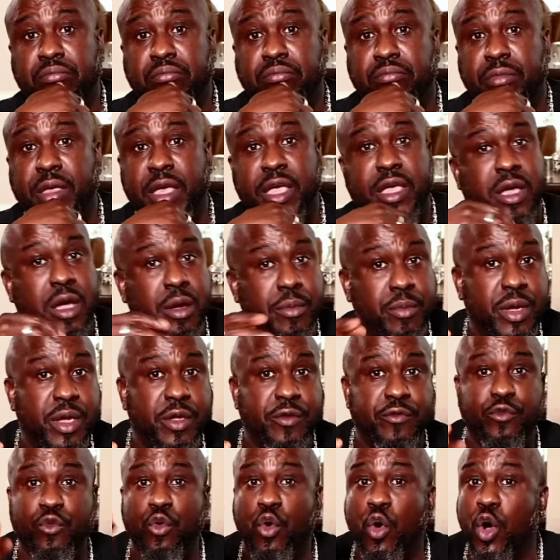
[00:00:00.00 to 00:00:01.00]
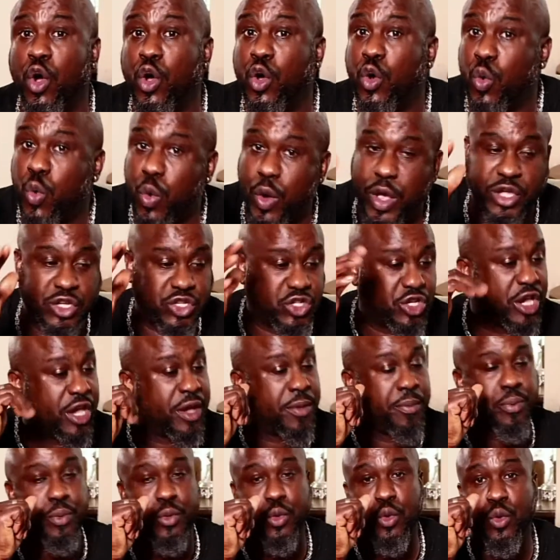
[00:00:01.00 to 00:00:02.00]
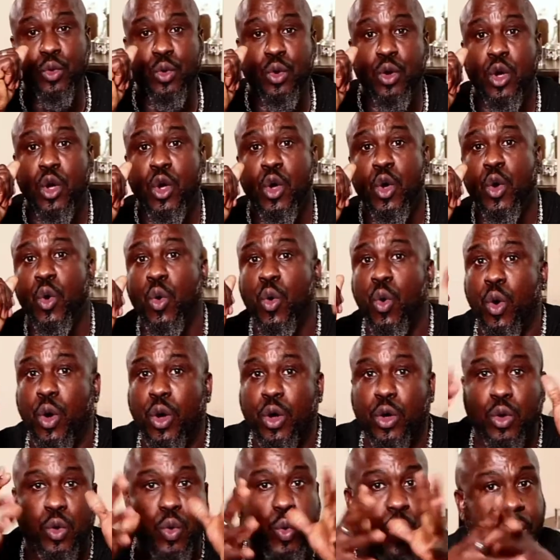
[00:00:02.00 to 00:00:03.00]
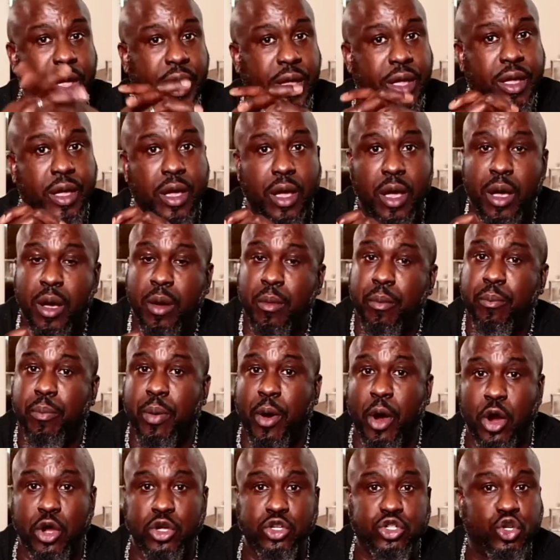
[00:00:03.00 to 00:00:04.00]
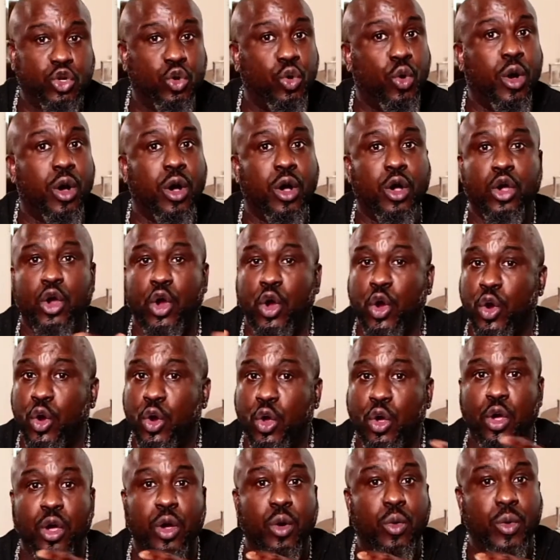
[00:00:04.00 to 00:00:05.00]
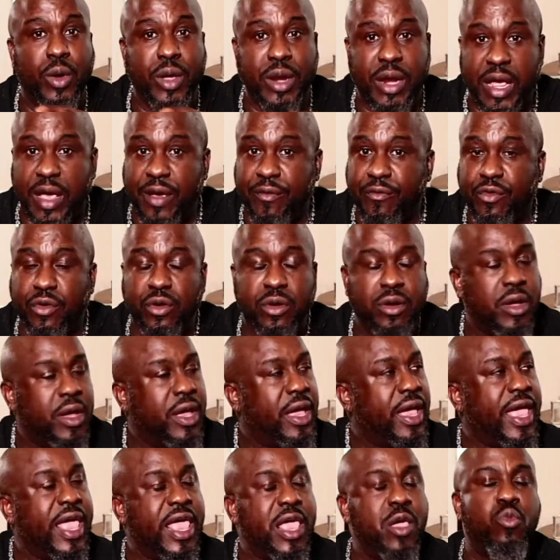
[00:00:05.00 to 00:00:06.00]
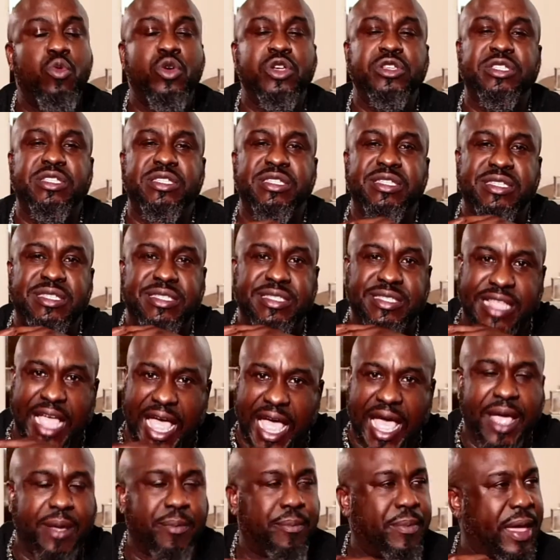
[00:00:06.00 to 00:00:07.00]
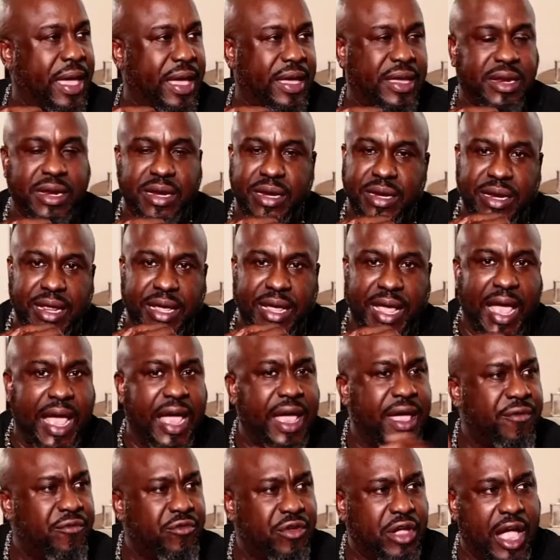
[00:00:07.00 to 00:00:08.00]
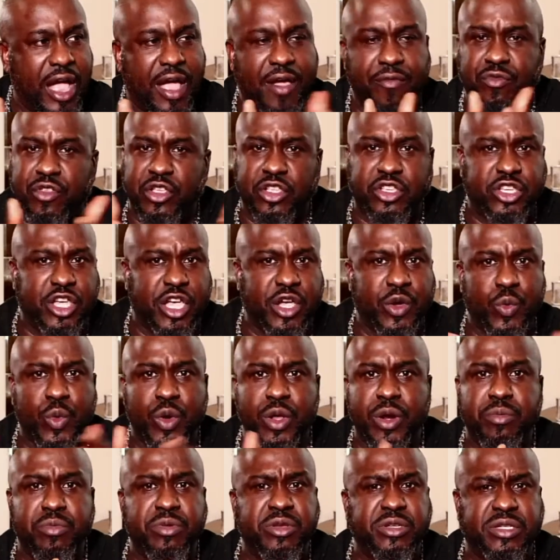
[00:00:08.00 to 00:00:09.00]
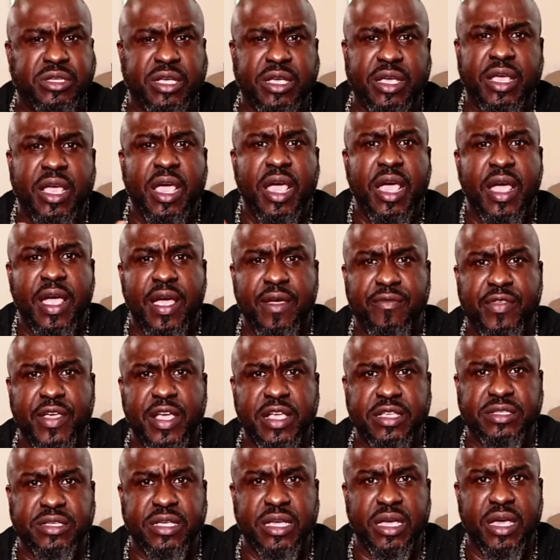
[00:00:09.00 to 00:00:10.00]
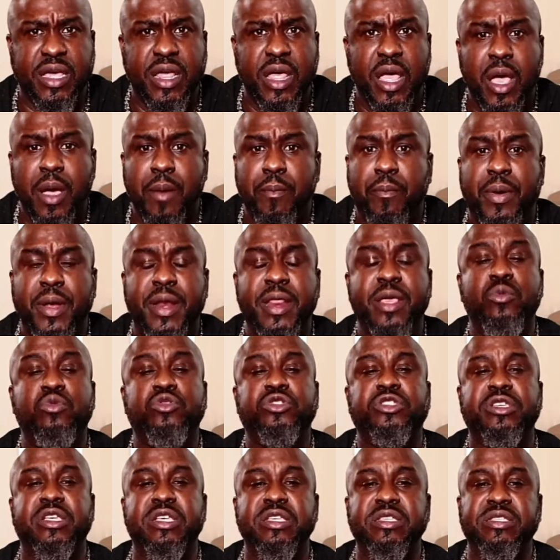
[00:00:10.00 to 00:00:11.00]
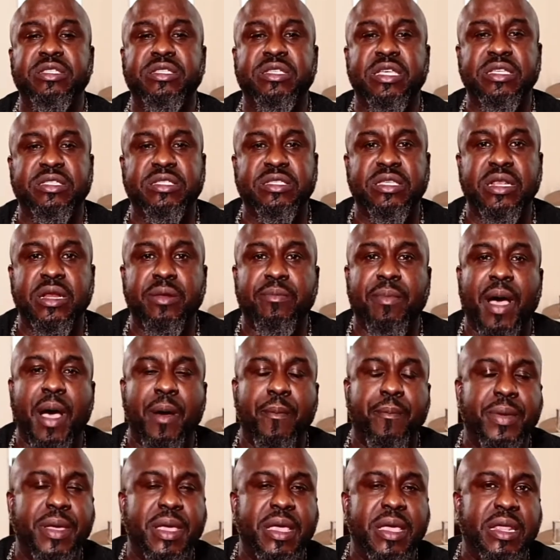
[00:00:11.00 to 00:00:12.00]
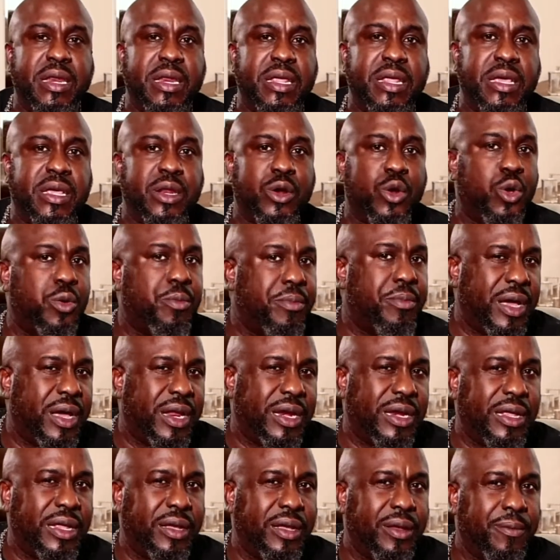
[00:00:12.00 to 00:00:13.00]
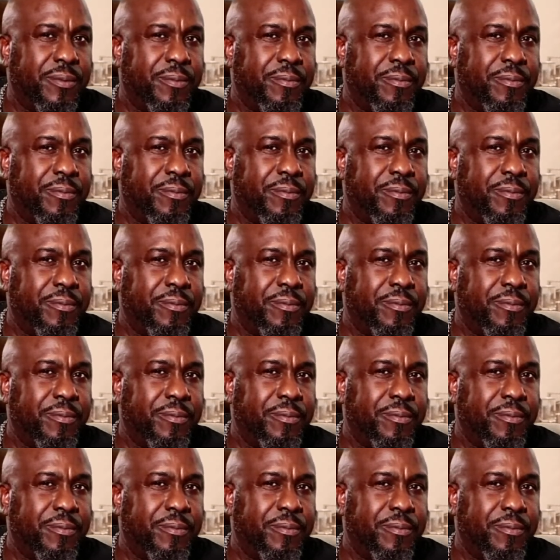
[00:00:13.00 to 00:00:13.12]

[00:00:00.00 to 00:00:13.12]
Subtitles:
They come in for a quick shampoo or a quick partial or curl or whatever. He was stacked back in the day. I have to check with him and see if that's it. But he was consistent about being in on Monday.